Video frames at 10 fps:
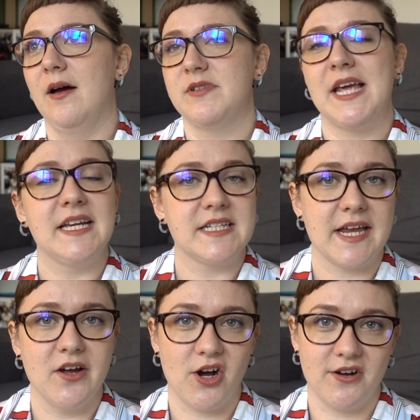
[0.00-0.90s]
take a
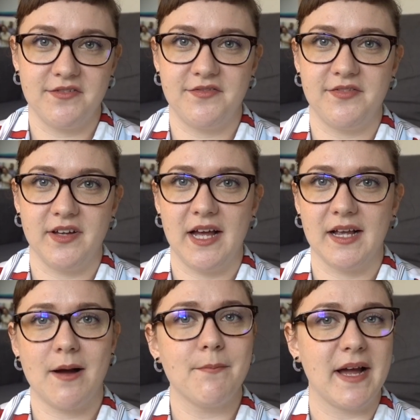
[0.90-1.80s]
day off,
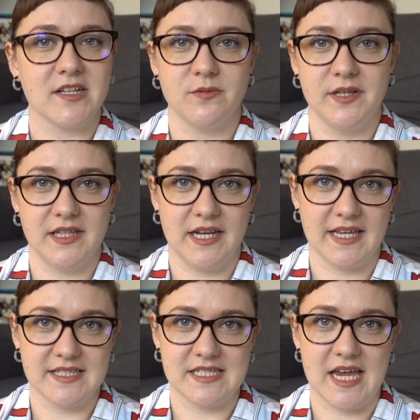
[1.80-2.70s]
come back to it the
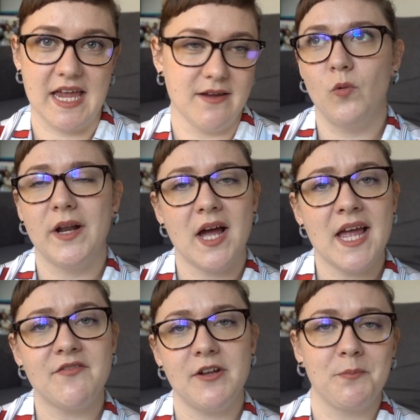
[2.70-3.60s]
next day. When I
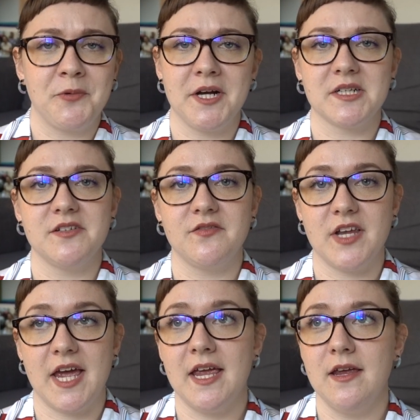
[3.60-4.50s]
have an unproductive
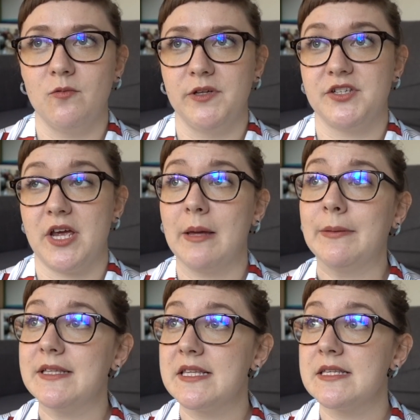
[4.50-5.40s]
day, which
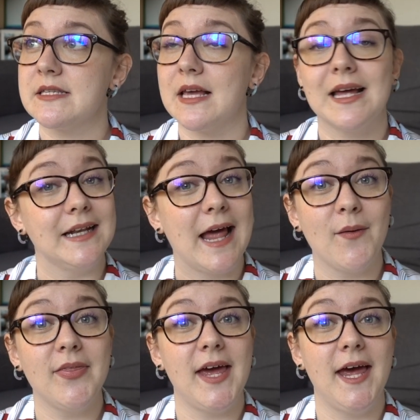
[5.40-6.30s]
happens
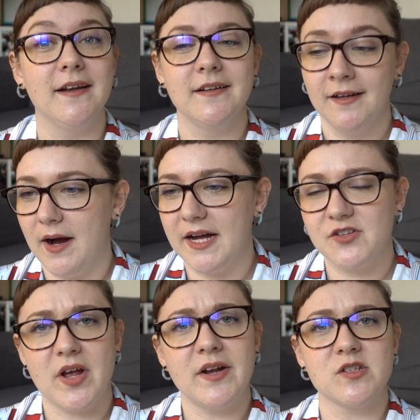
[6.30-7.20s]
now and then, I
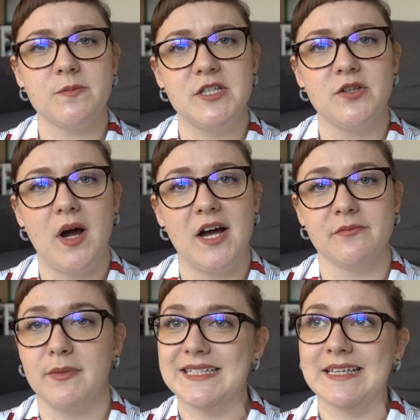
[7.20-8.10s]
try not to be too hard
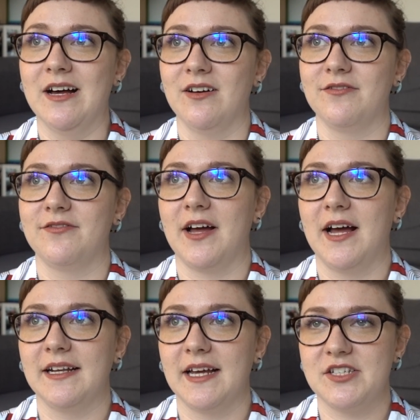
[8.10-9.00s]
on myself,
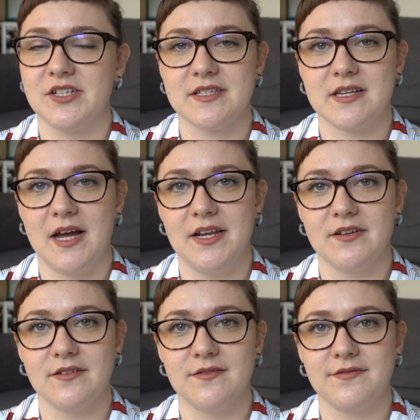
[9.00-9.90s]
and I just kind
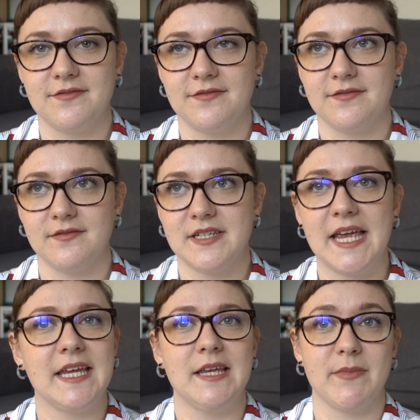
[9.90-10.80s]
of
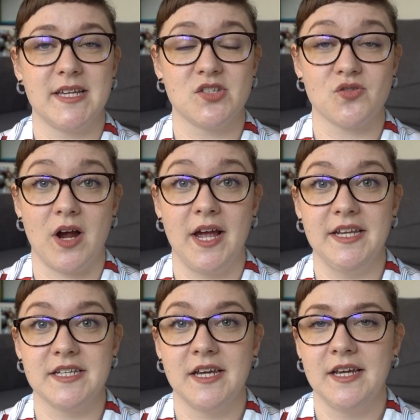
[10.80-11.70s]
take it in my
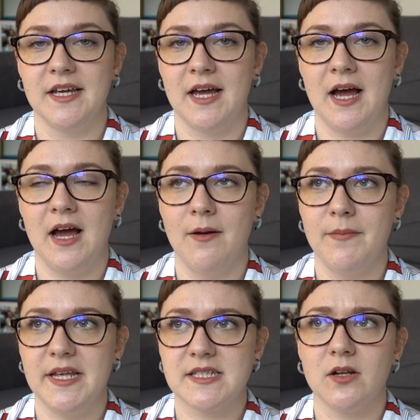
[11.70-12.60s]
stride.
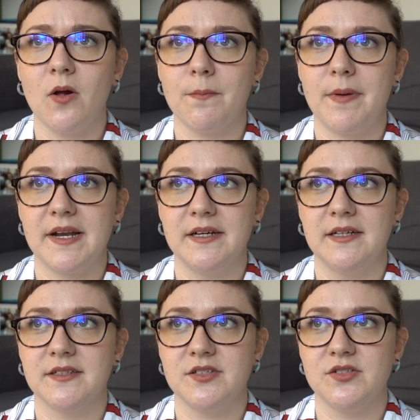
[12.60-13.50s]
It's a lot
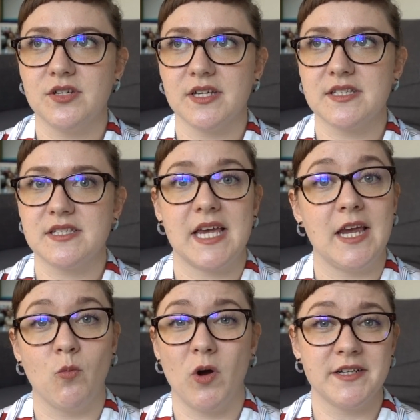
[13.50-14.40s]
better to just
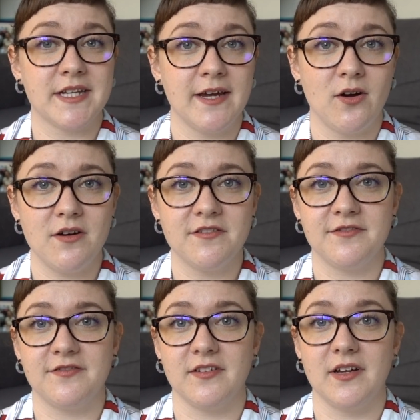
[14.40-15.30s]
take one day
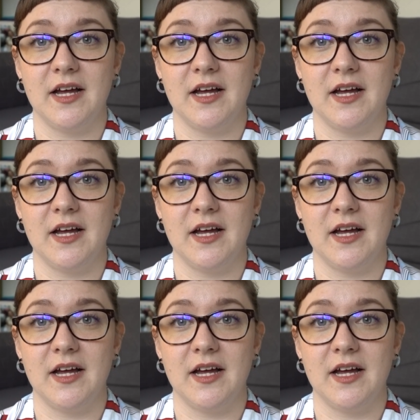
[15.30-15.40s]
off